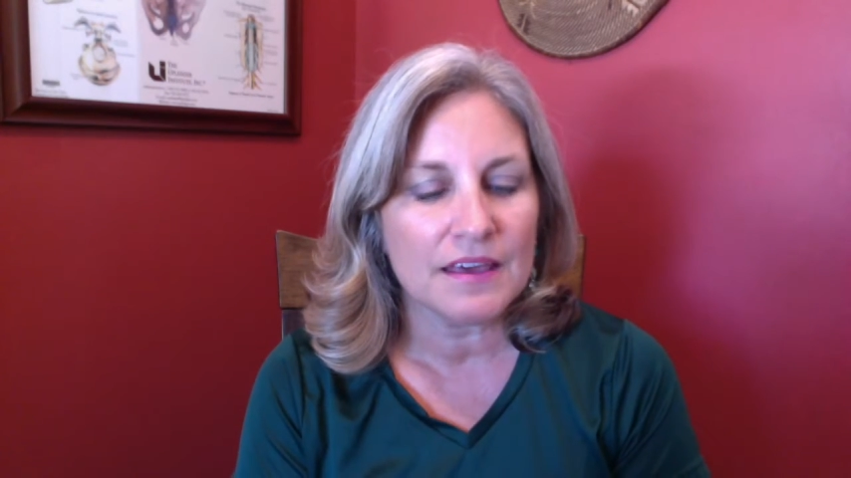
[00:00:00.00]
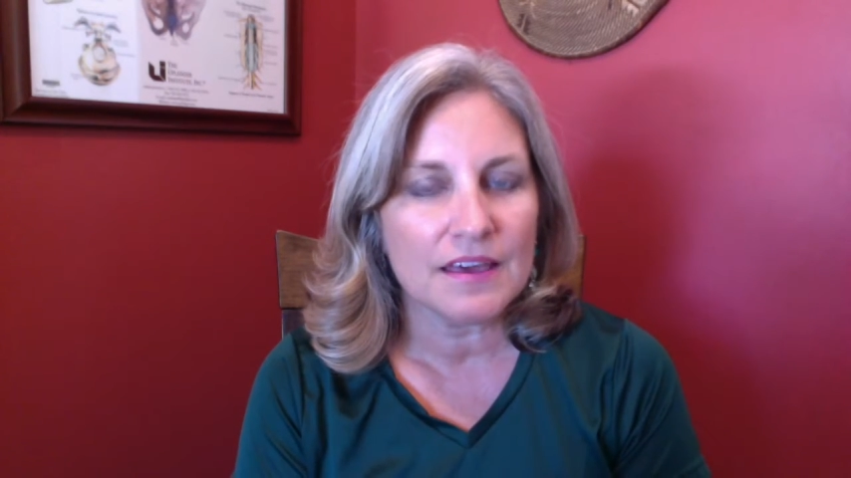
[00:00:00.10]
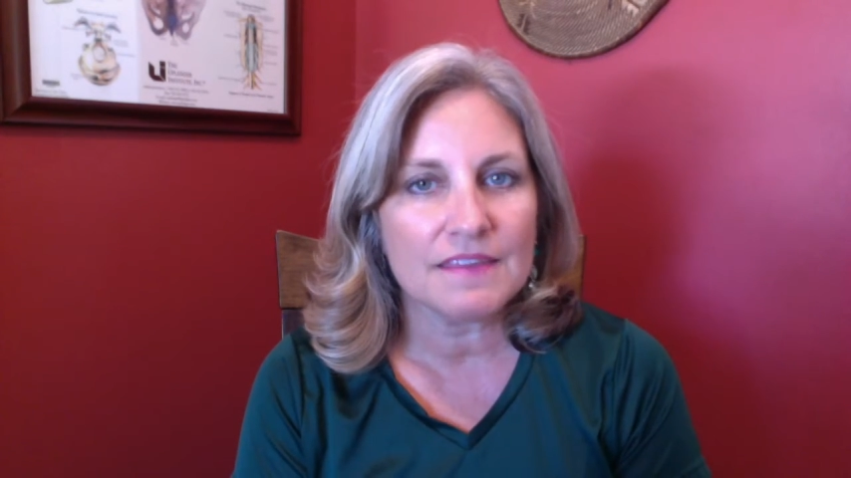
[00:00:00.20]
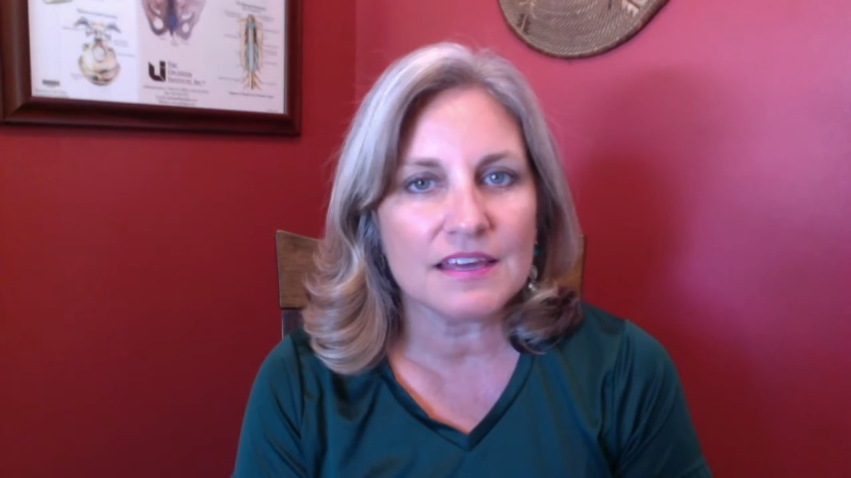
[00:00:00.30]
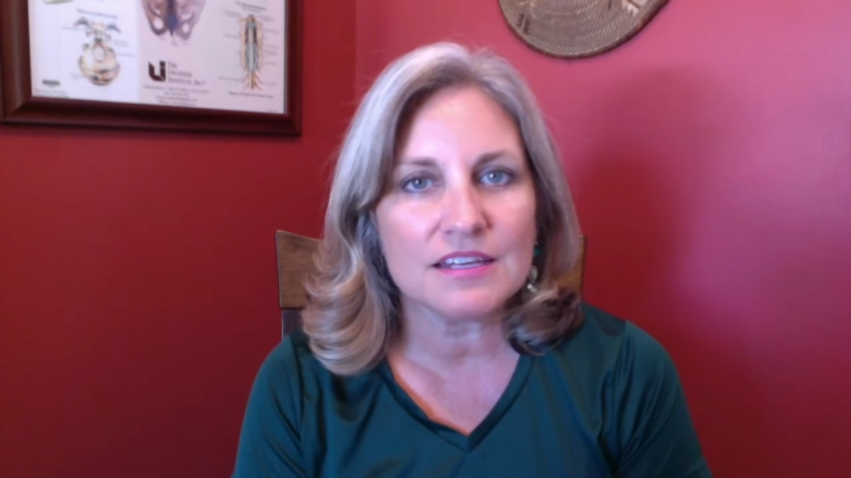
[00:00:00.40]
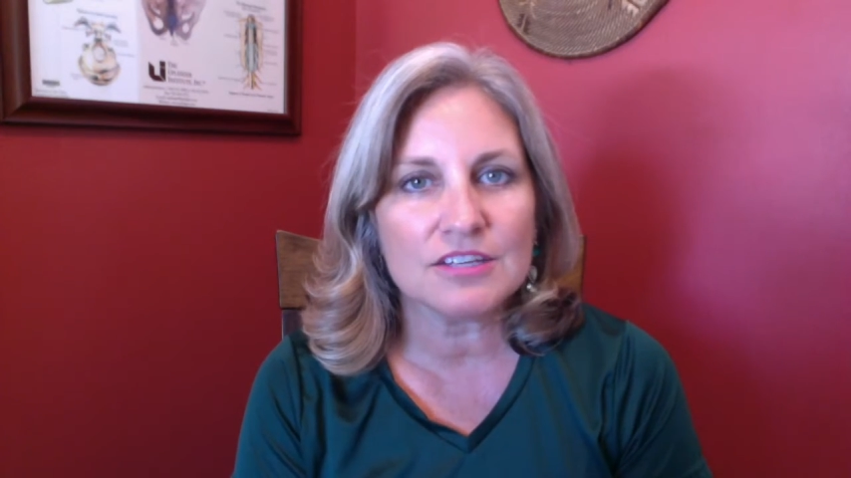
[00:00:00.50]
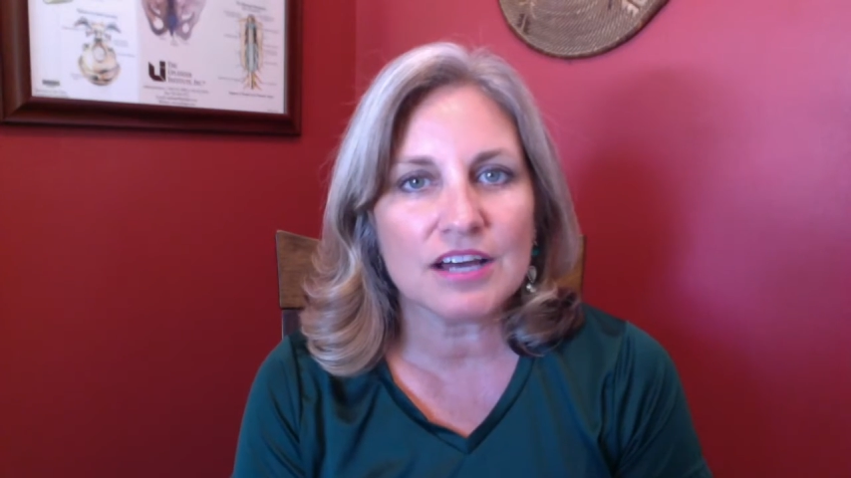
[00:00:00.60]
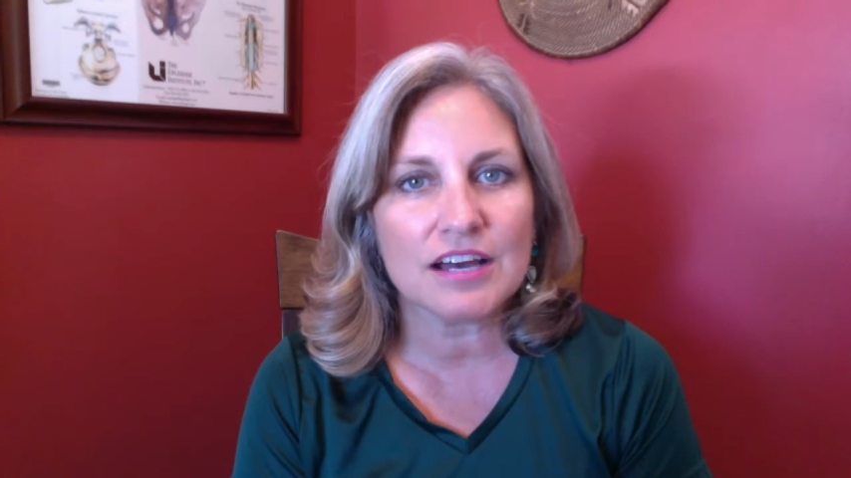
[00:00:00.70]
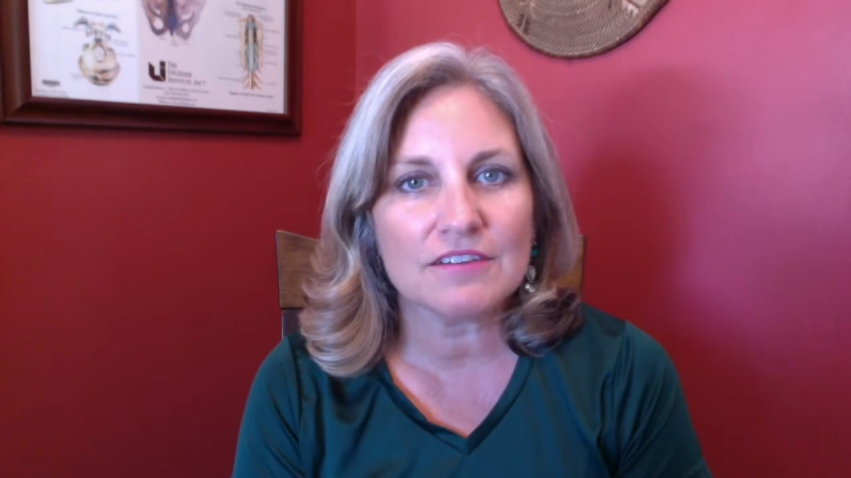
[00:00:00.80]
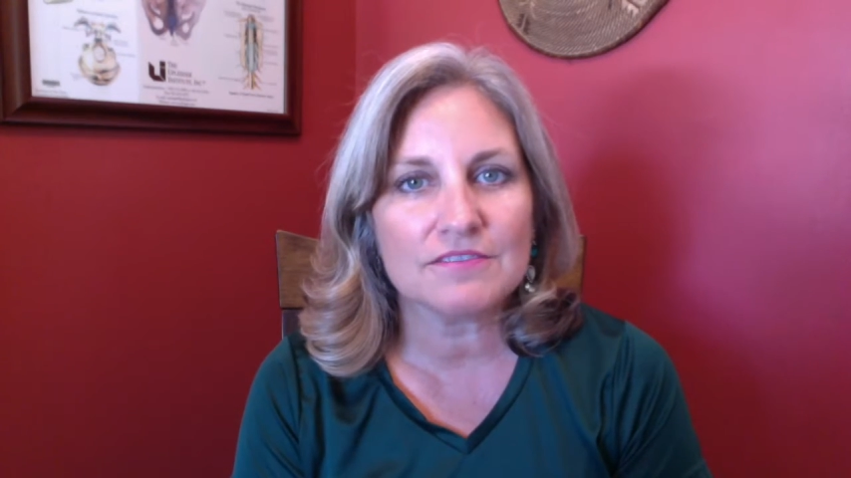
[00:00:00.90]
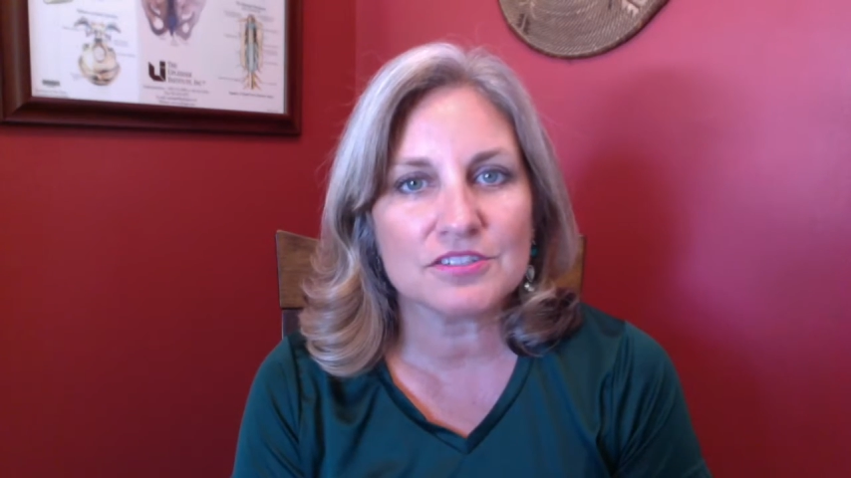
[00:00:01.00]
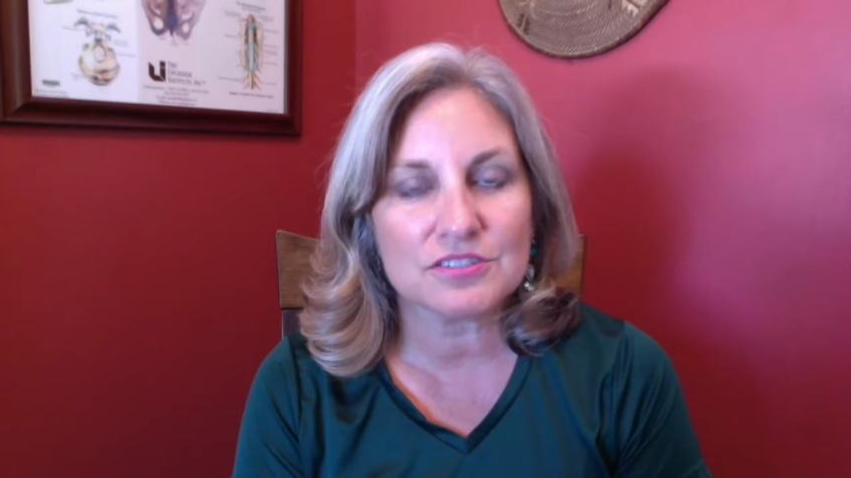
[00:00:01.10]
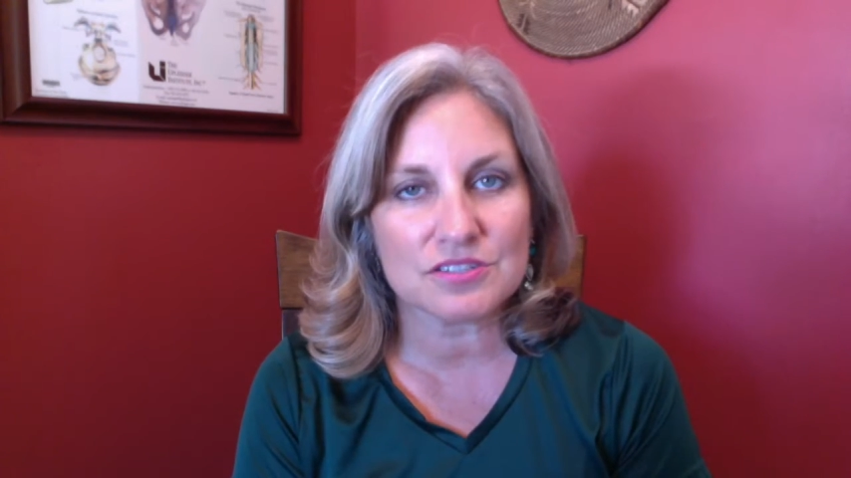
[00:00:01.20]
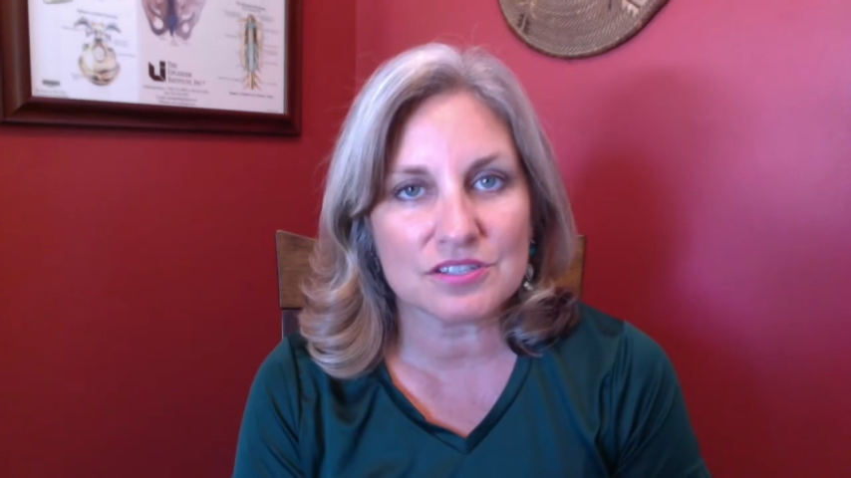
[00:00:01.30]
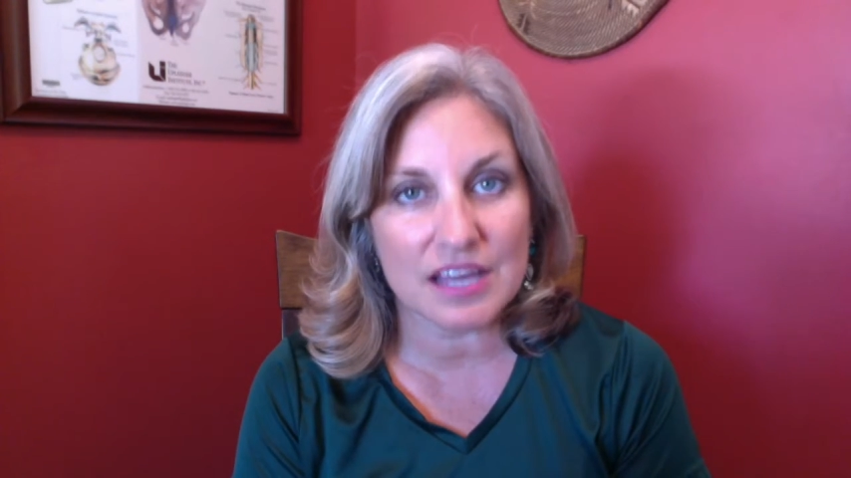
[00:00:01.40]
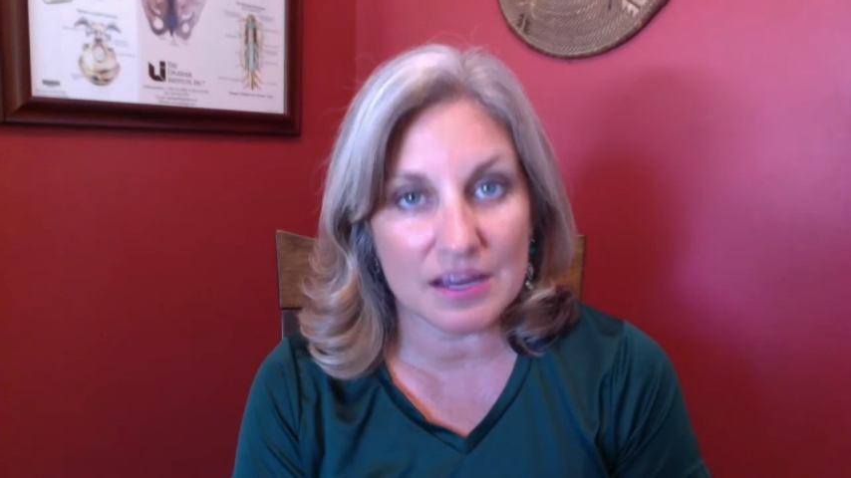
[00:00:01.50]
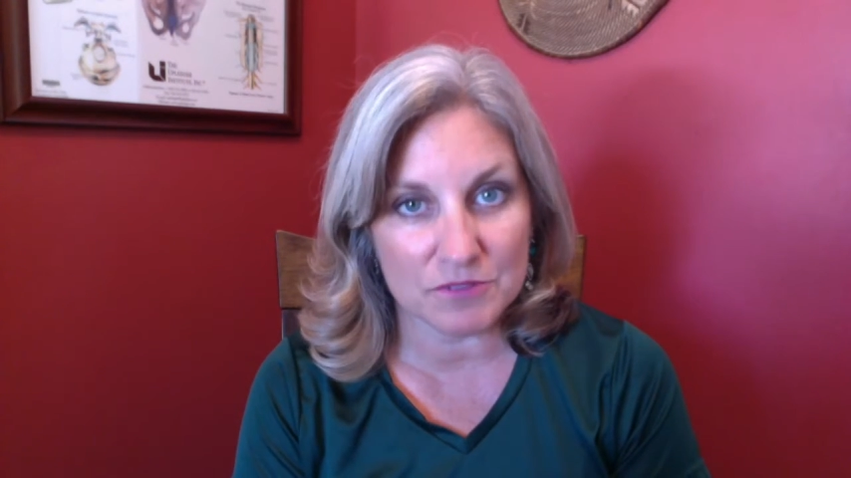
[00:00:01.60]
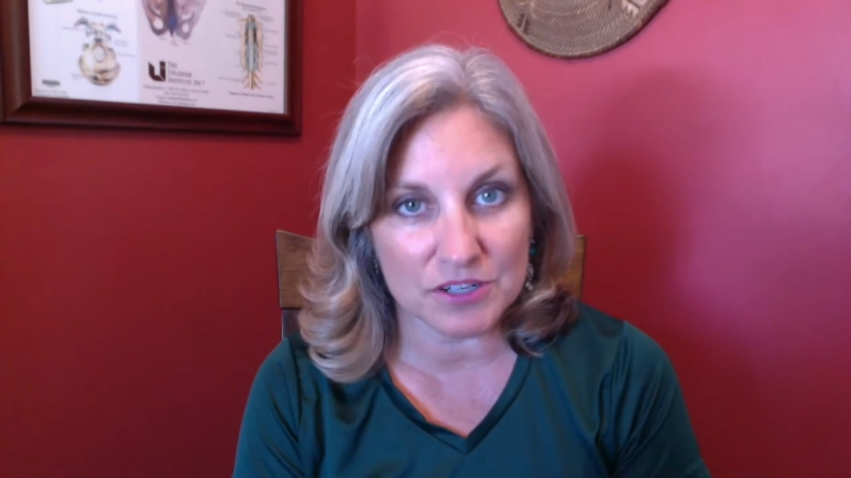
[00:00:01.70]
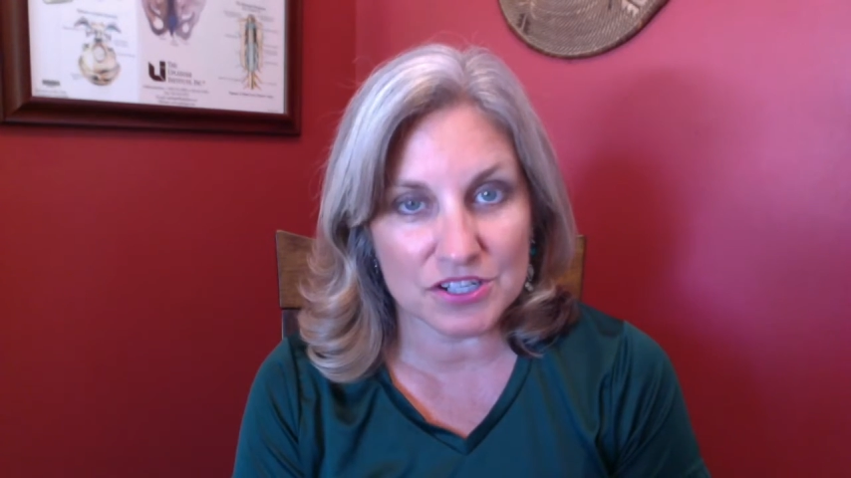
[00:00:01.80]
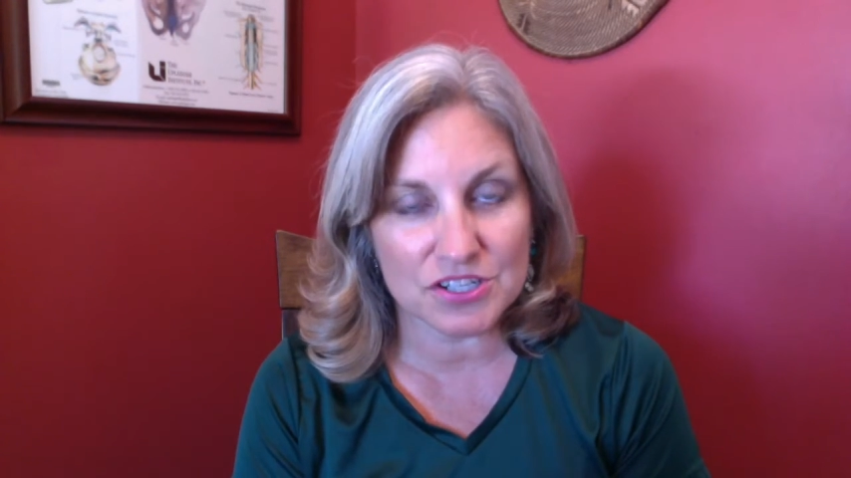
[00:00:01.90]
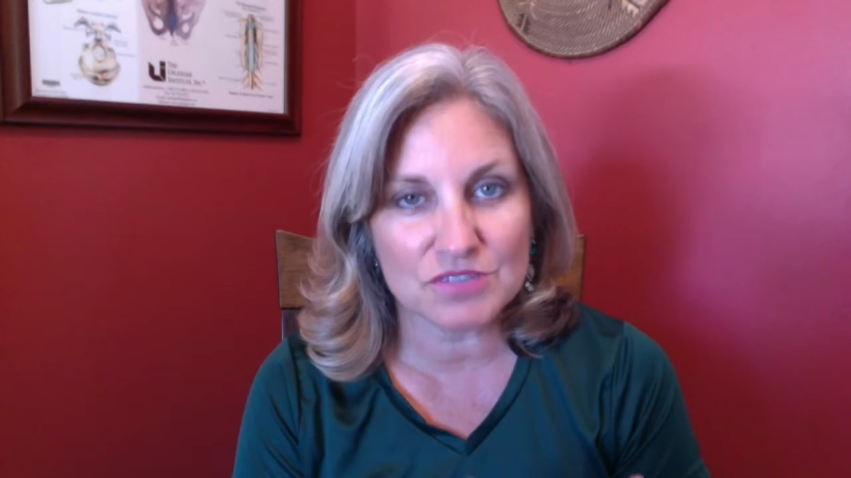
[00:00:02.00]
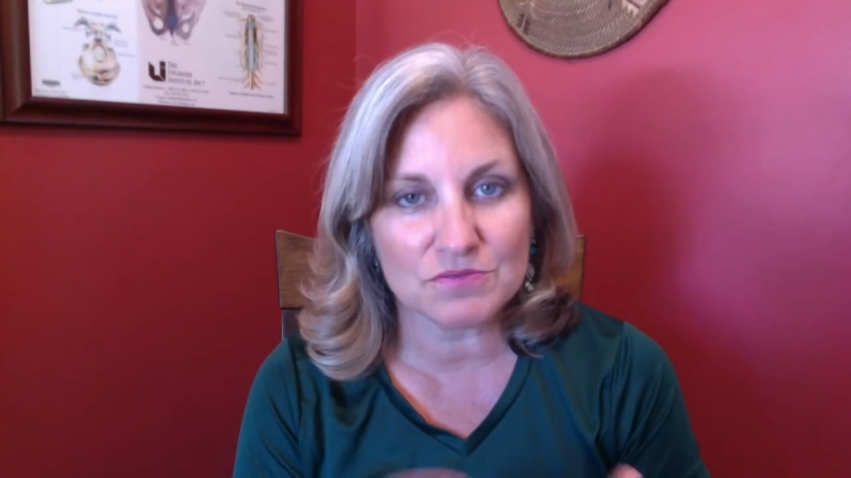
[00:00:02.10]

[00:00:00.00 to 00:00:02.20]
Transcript: Then you have to sandwich,